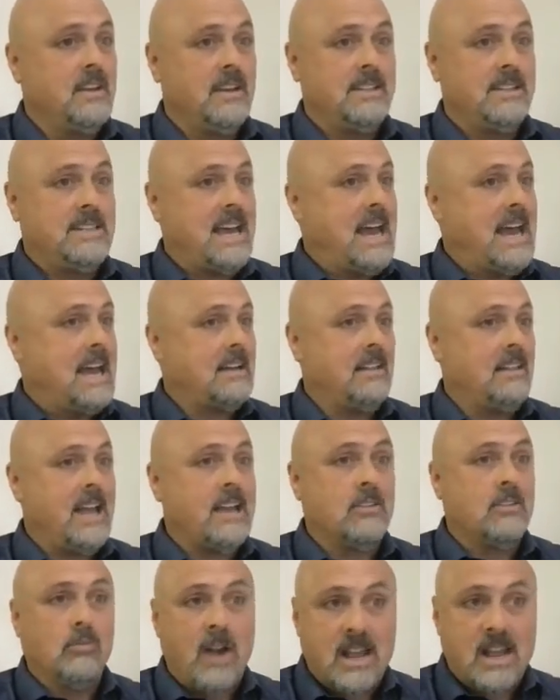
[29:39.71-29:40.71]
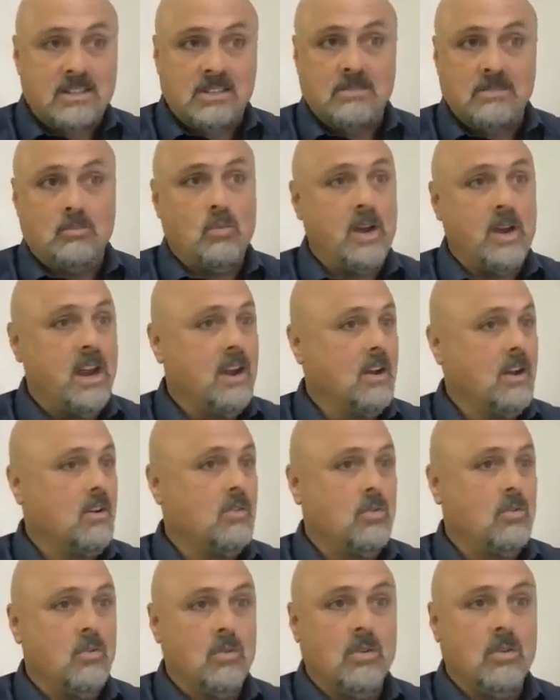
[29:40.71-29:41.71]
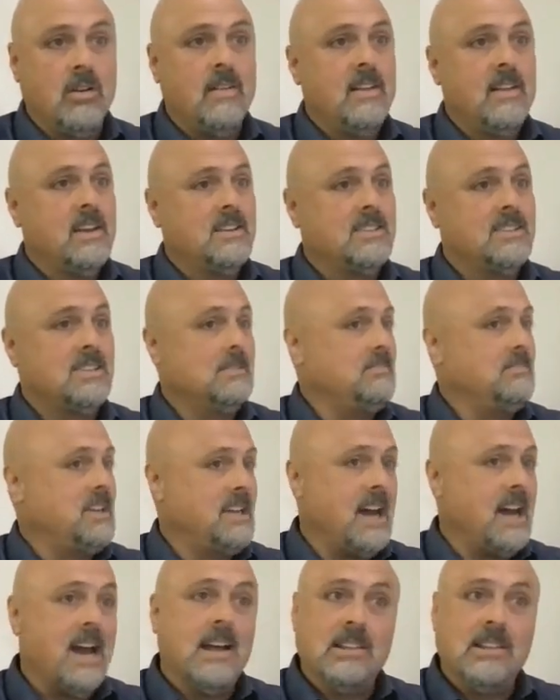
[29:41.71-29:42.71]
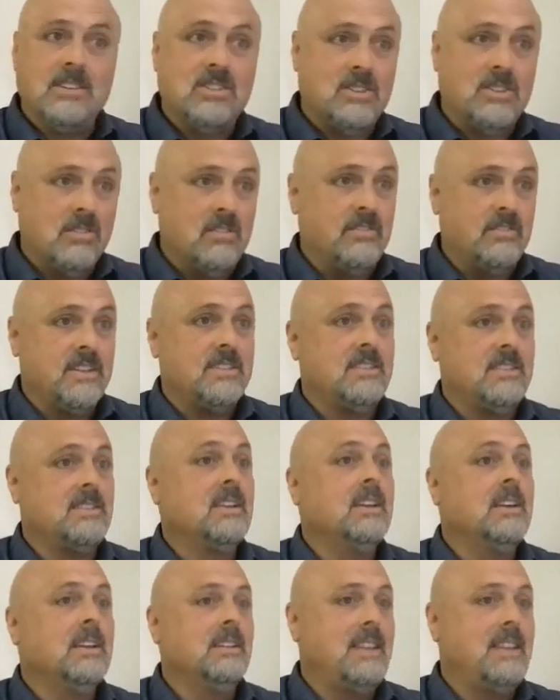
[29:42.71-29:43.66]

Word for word: attack like ransomware or some denial of service,